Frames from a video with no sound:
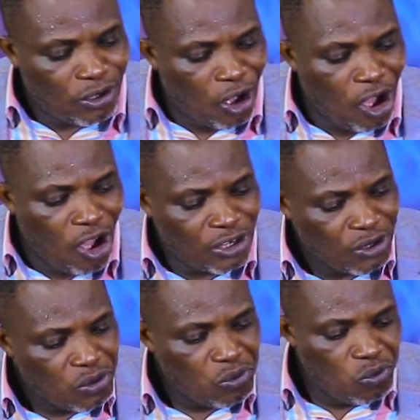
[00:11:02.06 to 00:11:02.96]
God
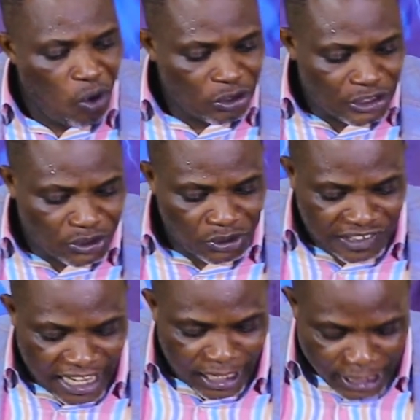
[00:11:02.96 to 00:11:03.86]
wants to
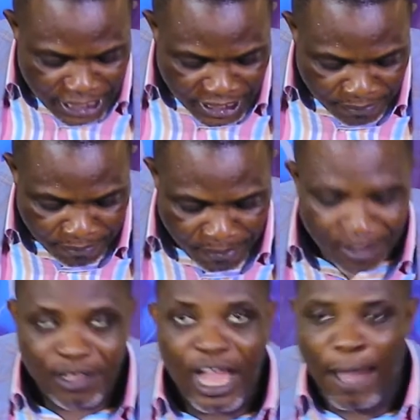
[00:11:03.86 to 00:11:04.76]
tell him
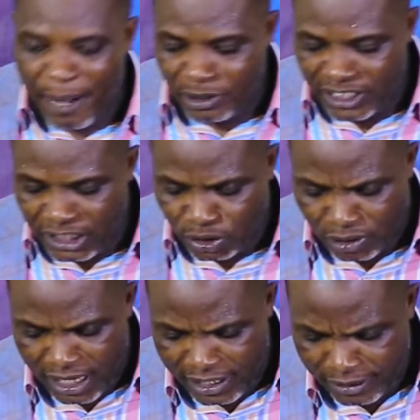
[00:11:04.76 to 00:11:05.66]
about
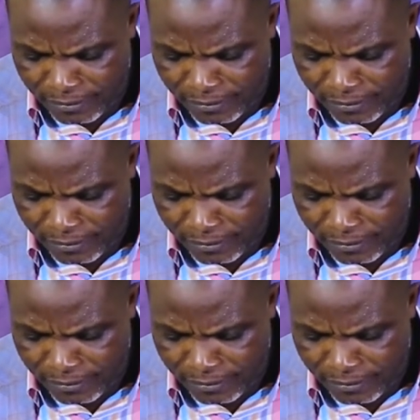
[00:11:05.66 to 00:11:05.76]
Israel.